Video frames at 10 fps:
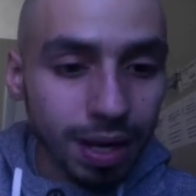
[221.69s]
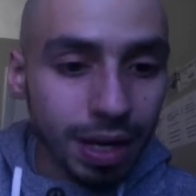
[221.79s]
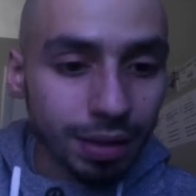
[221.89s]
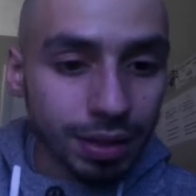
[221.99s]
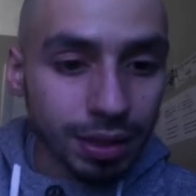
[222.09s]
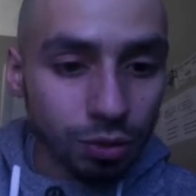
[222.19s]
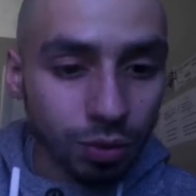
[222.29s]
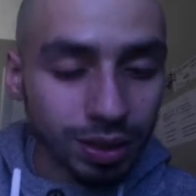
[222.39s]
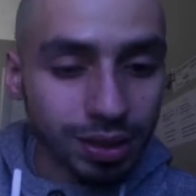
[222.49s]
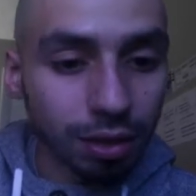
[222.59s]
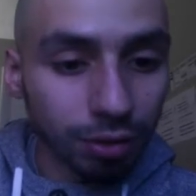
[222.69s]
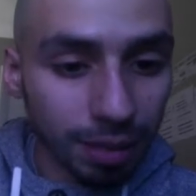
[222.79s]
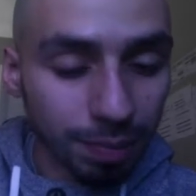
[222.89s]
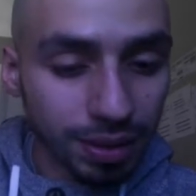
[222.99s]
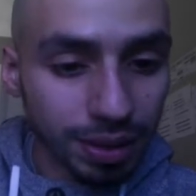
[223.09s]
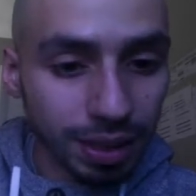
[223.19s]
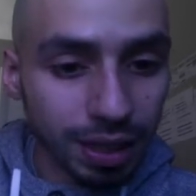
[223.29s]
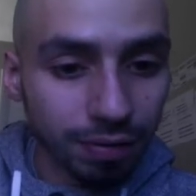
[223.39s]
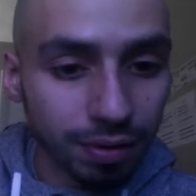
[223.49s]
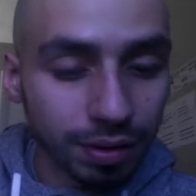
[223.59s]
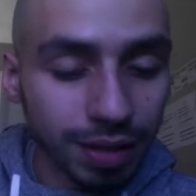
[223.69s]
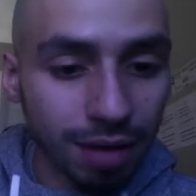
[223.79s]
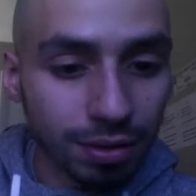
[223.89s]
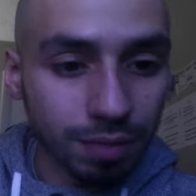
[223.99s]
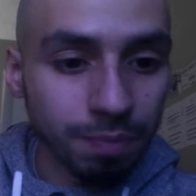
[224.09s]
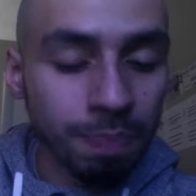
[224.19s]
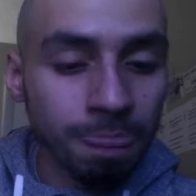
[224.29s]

And this here's what the seller keep is the $11,000.